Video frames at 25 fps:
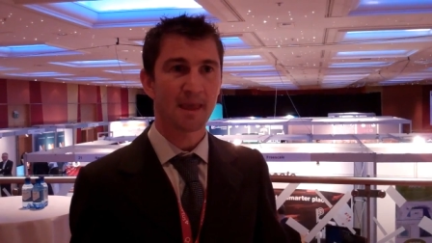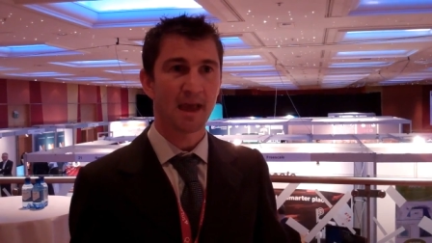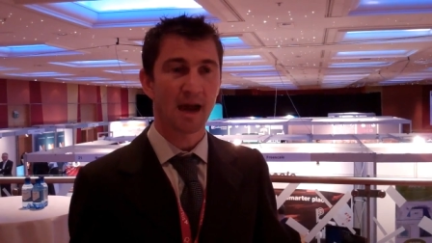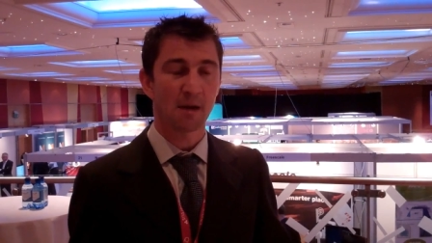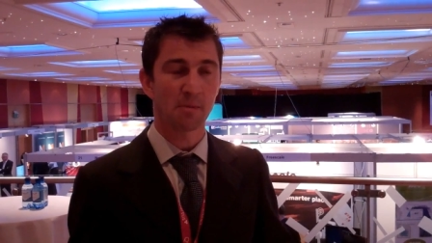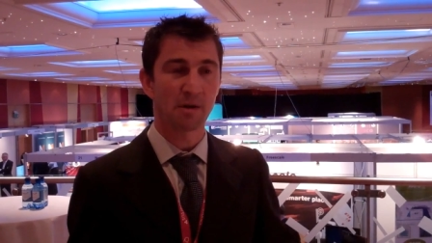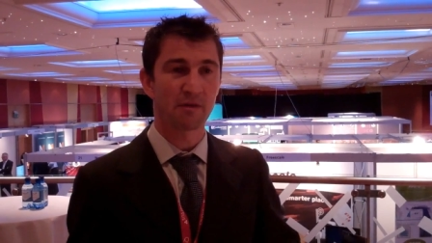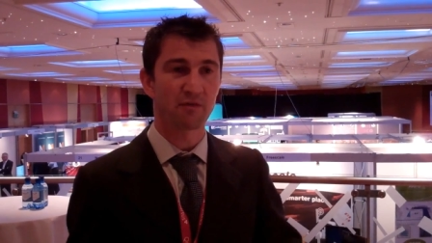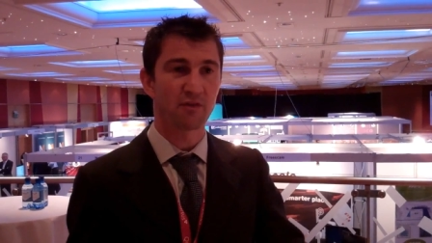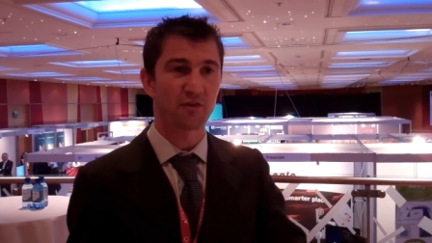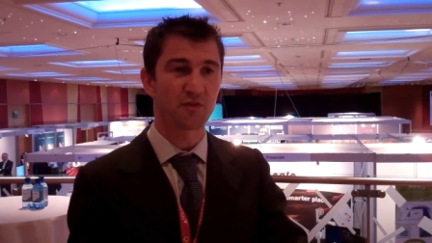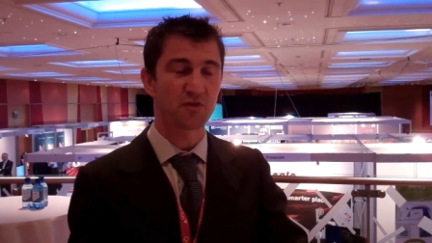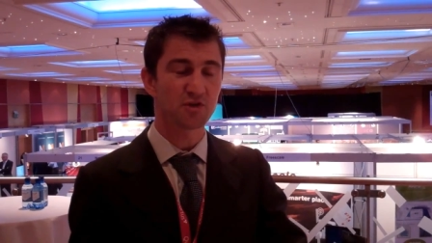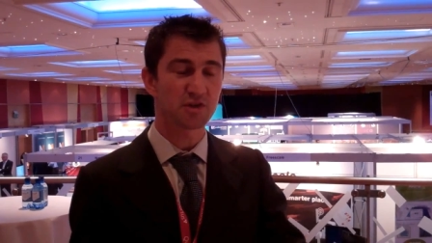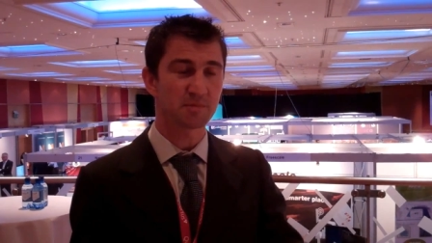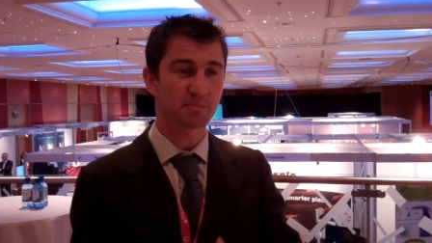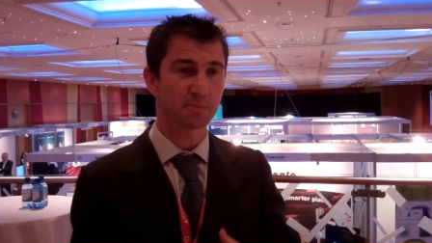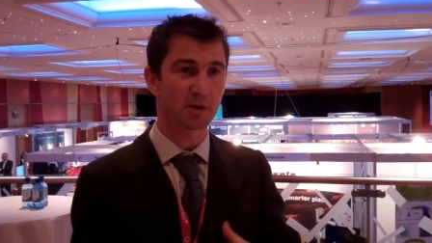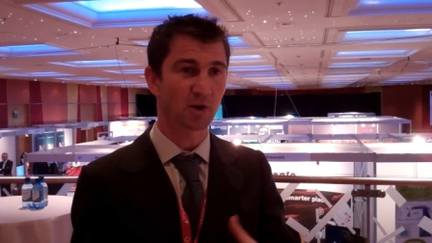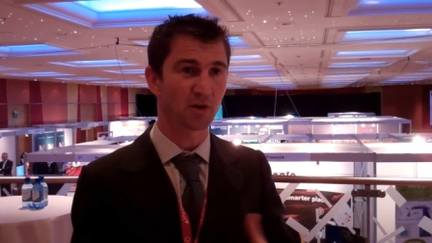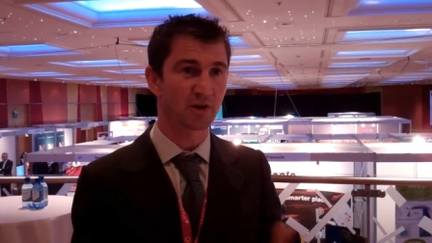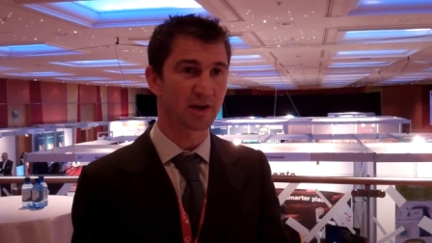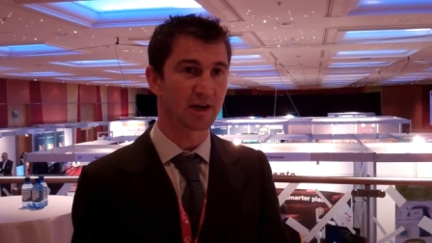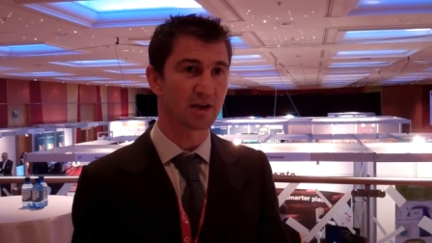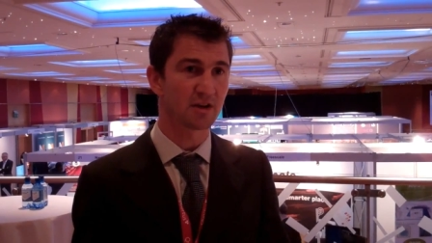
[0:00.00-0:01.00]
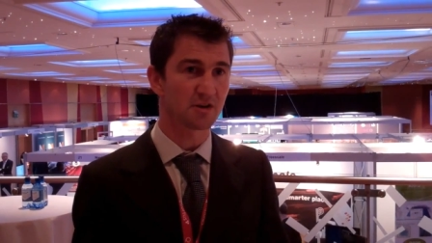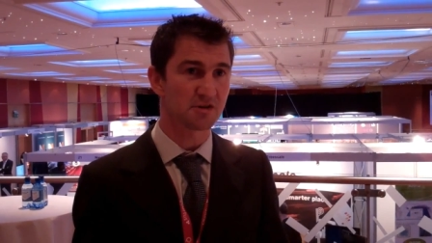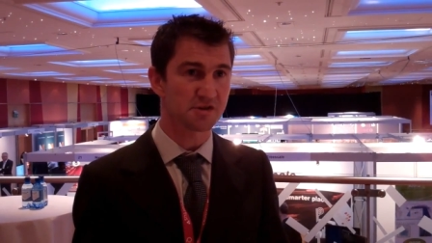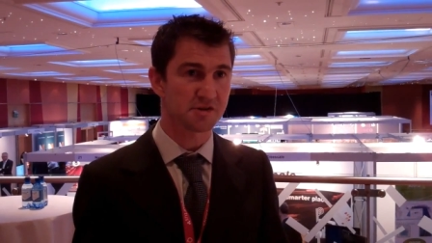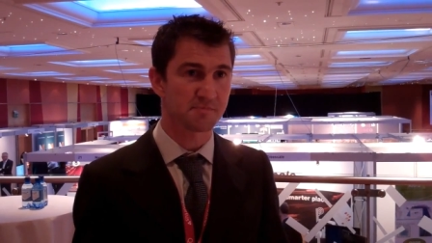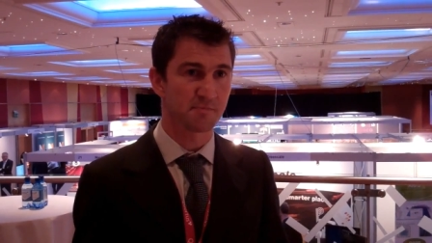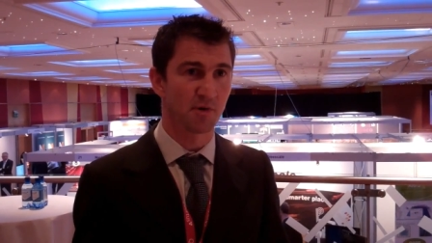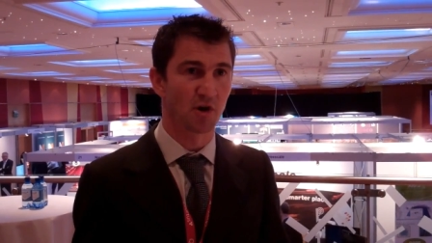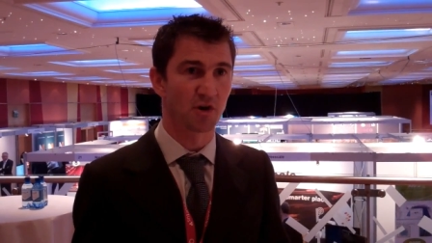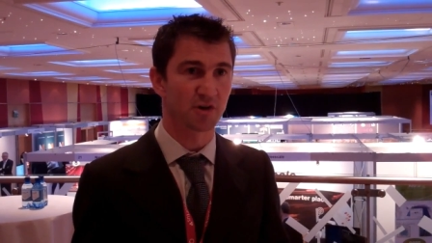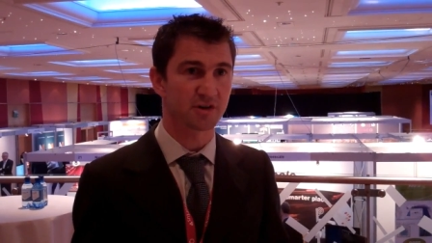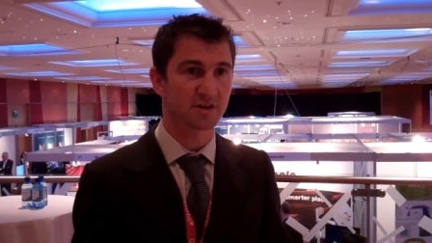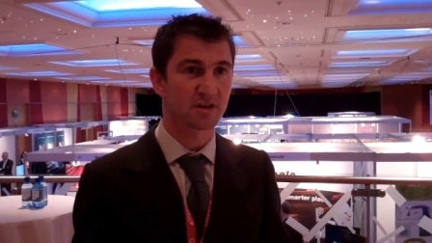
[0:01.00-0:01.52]
However, if you deploy in a not
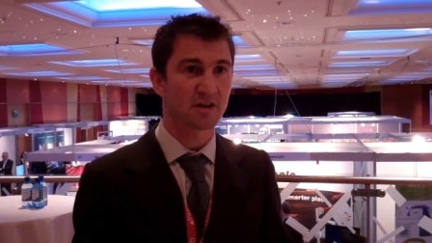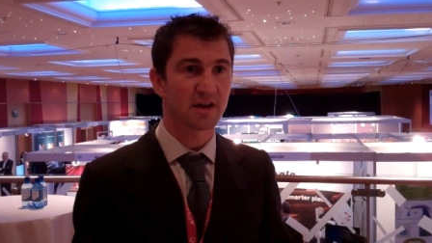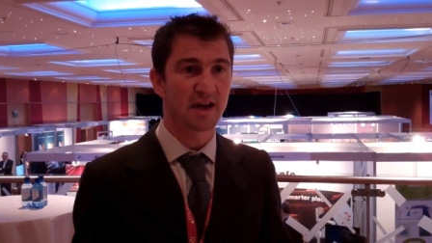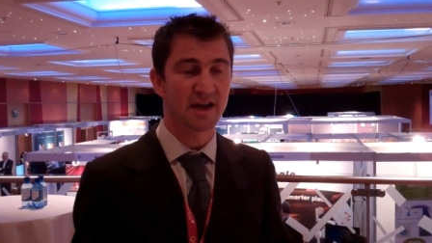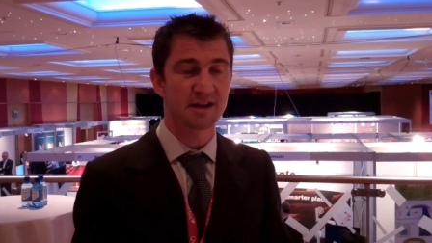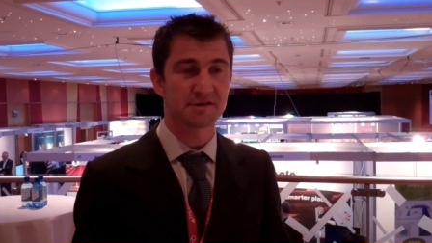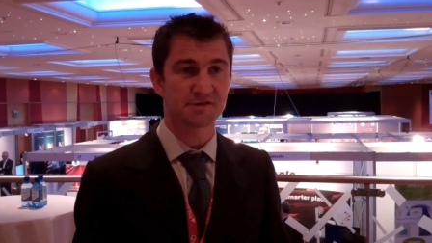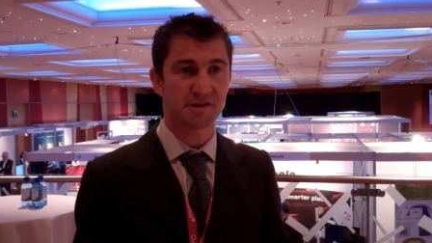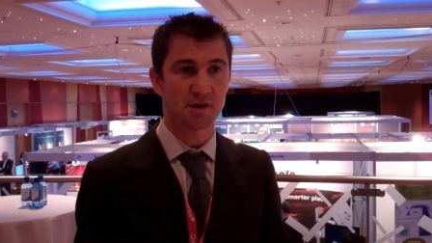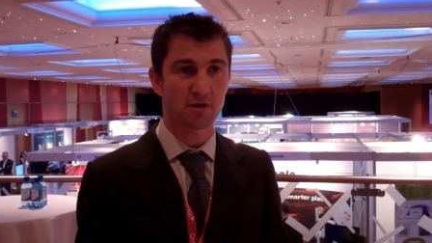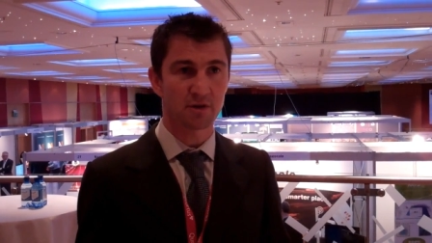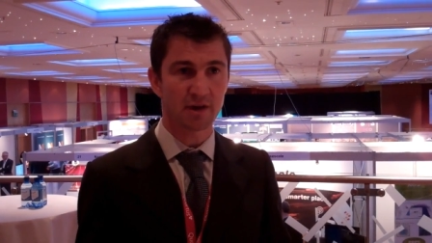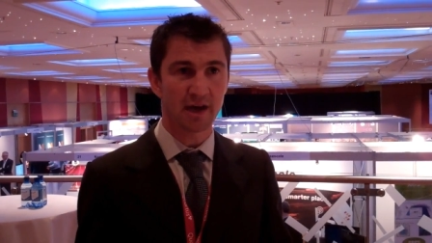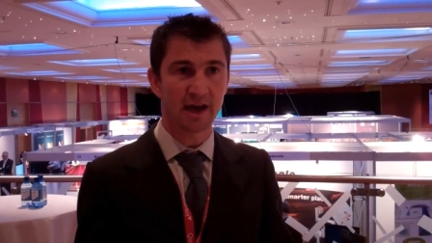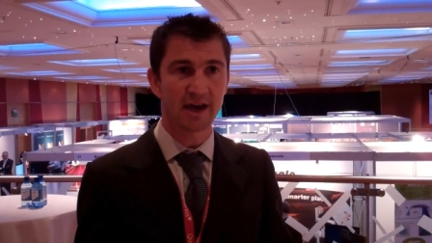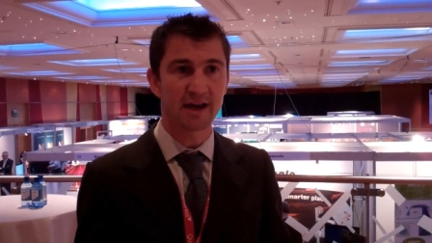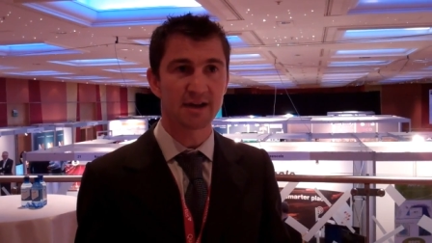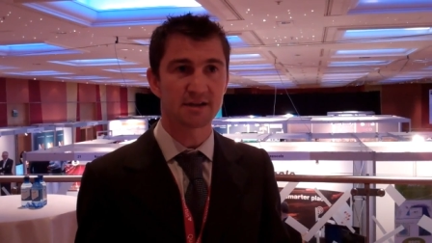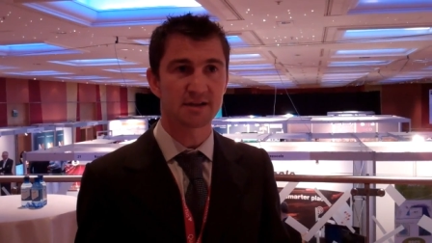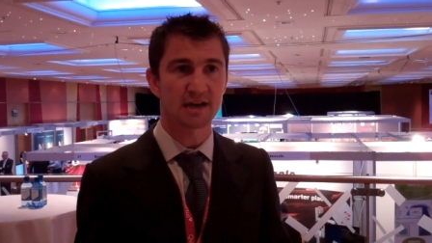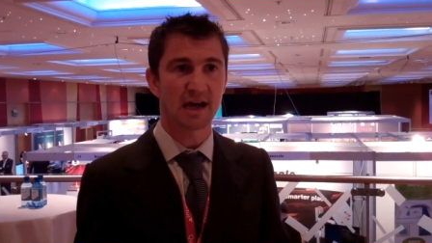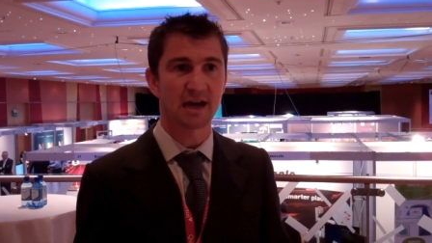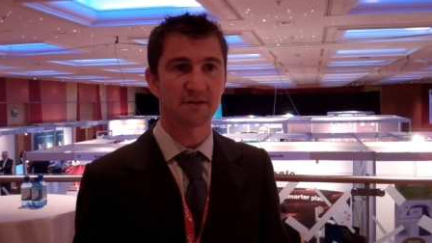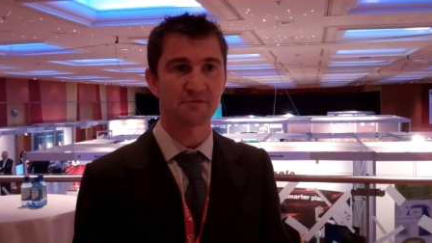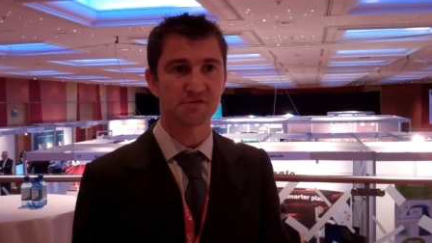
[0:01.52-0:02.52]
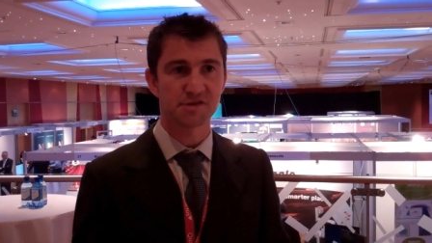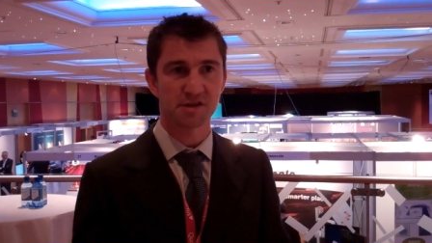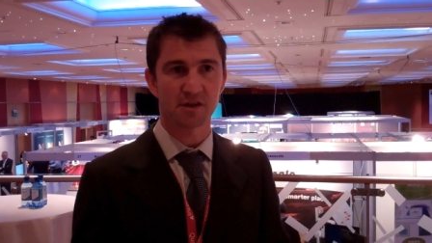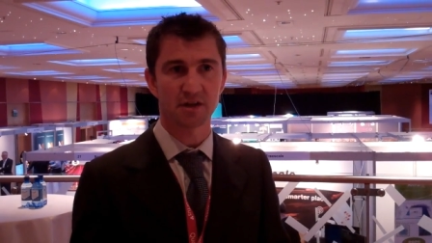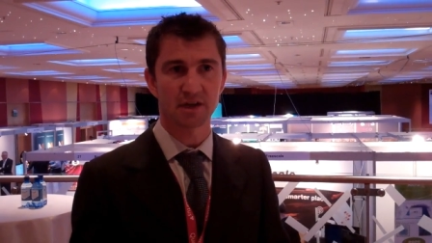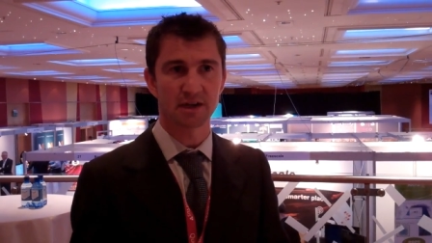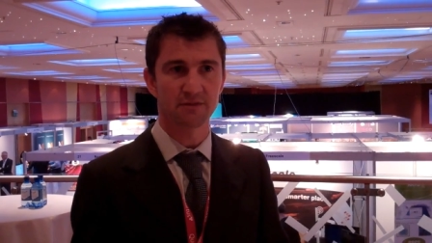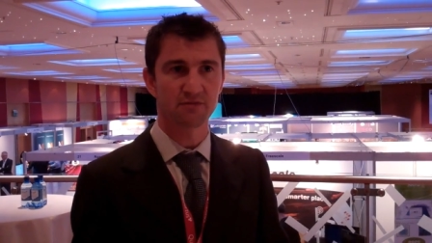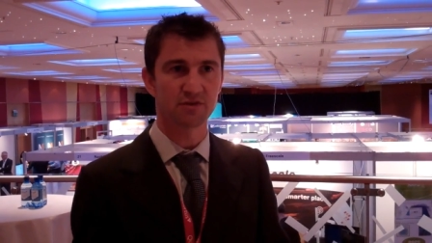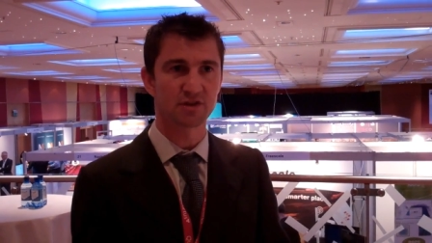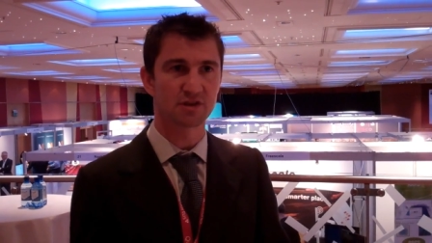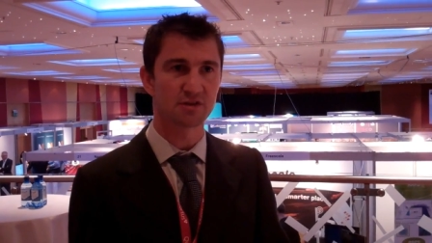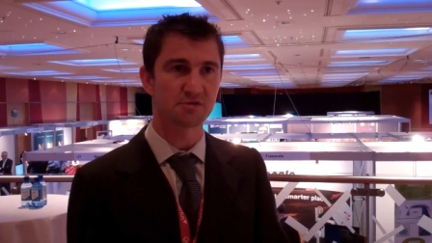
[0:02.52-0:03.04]
spot, it's okay to have
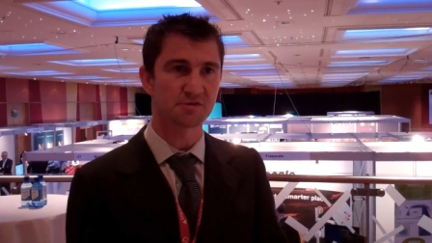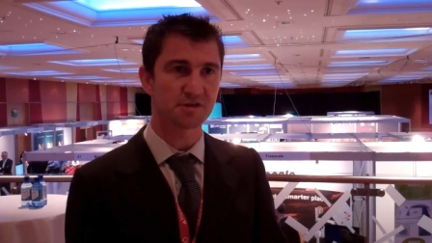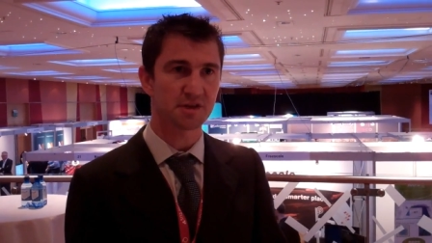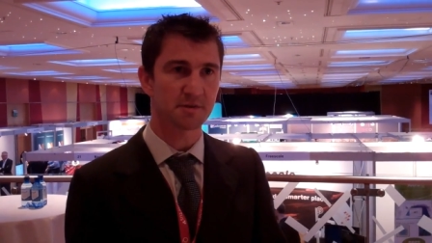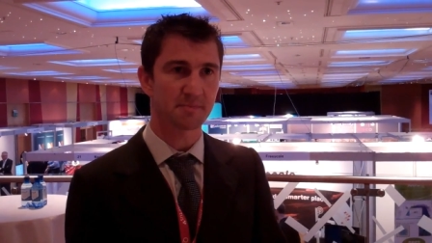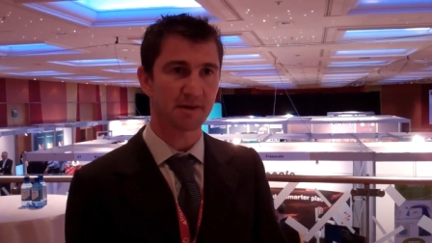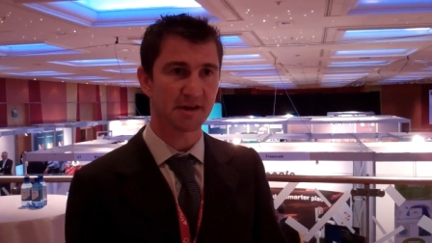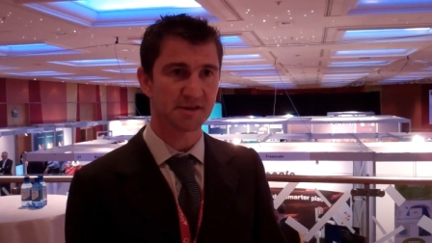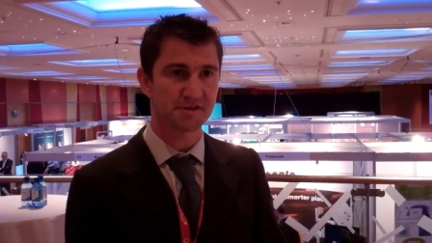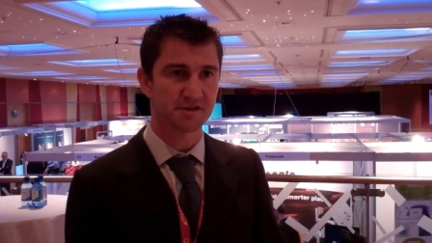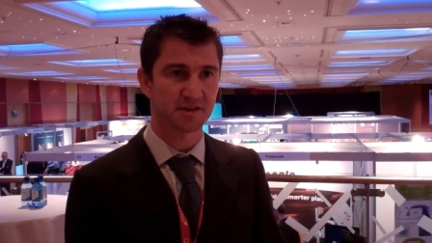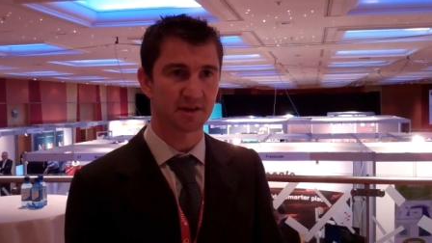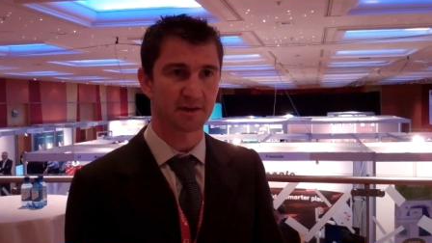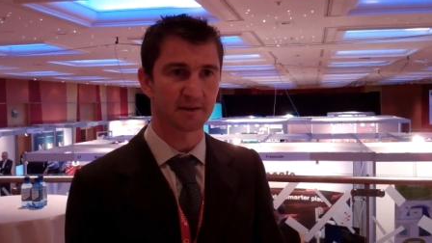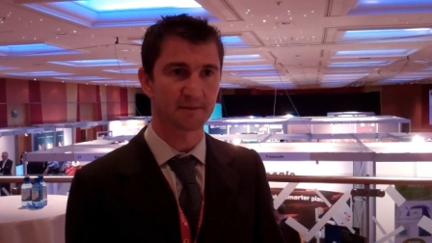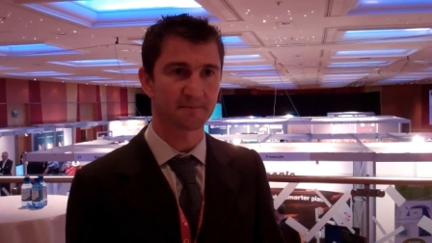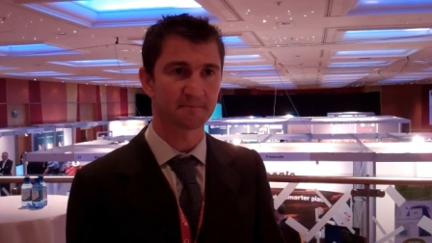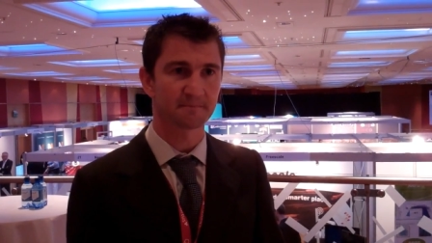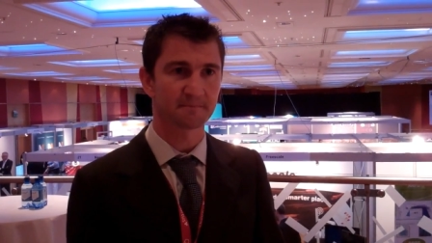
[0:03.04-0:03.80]
slightly reduced capacity.